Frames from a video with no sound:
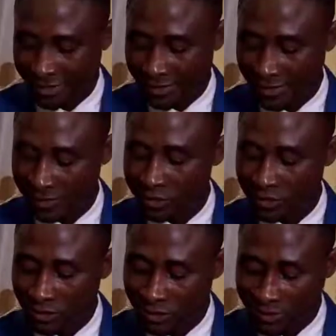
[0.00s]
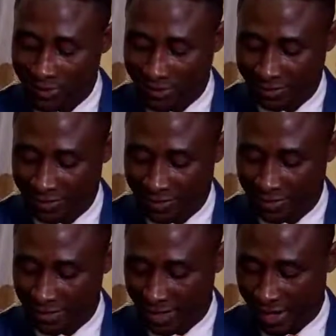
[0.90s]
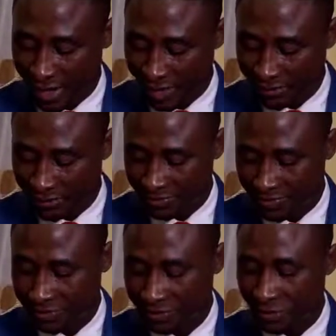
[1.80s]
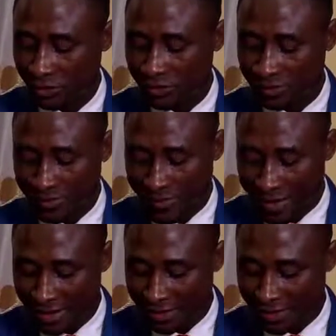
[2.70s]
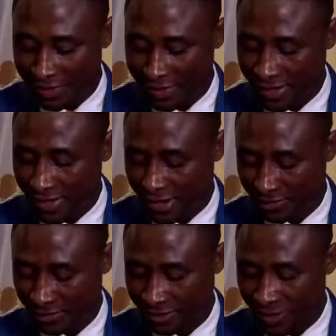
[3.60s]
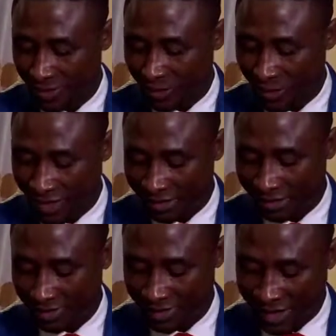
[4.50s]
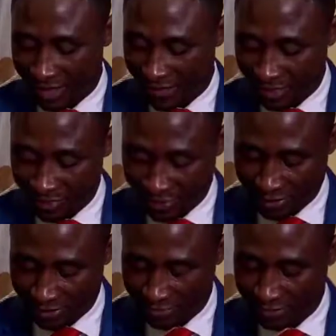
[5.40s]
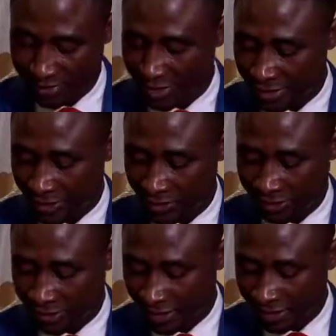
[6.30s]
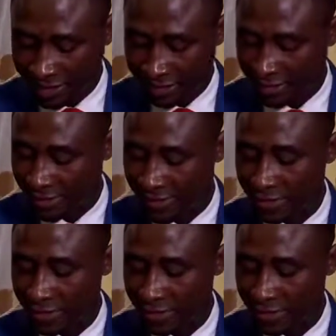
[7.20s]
they should hold back their arms but should remain in their camps, while to the Amber boys, you said they